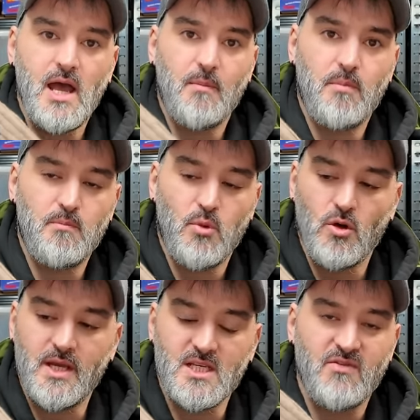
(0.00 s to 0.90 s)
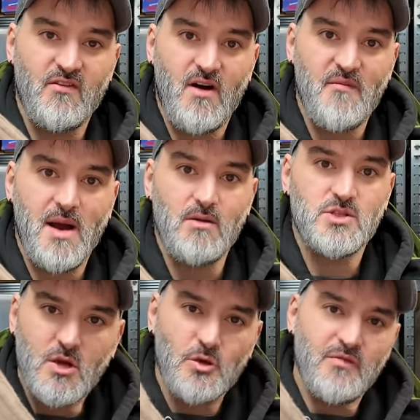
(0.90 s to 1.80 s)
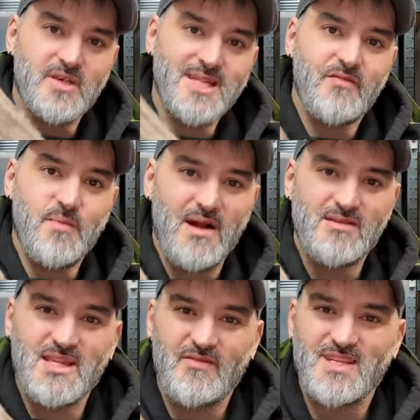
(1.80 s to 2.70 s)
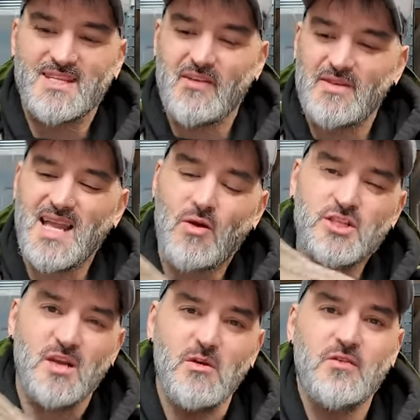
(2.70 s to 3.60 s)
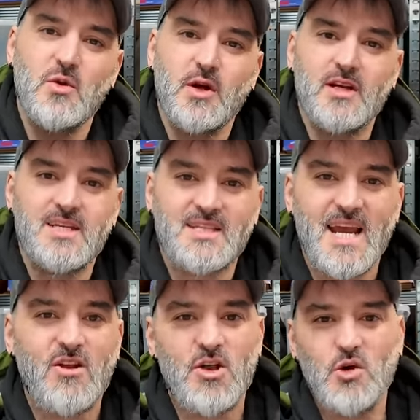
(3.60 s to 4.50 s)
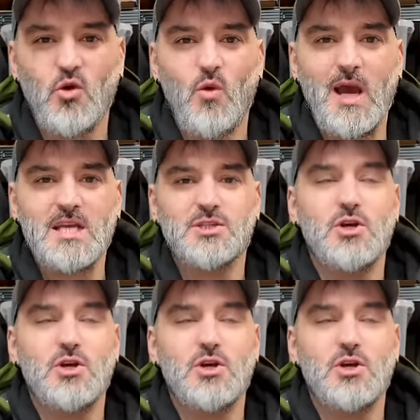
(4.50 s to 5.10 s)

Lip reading: And I bought these for £5, sold them for £7.77. Now, some of you are going to say like you always